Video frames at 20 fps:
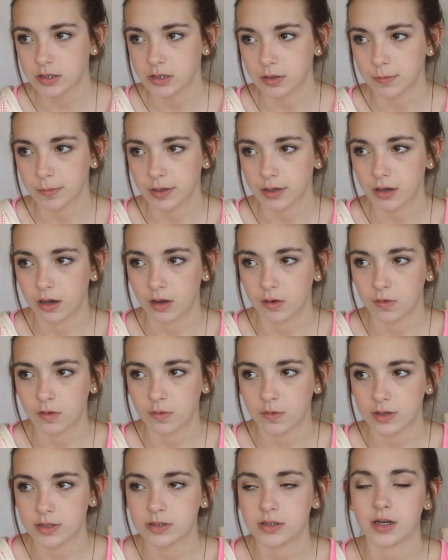oh my god, what
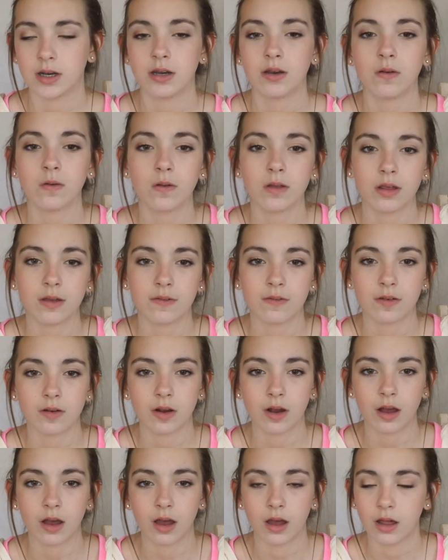was it? I totally
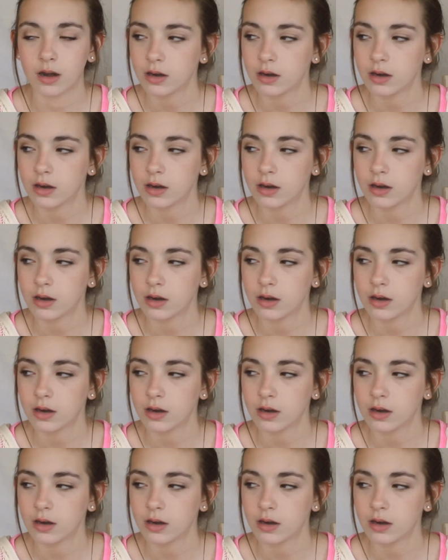forgot.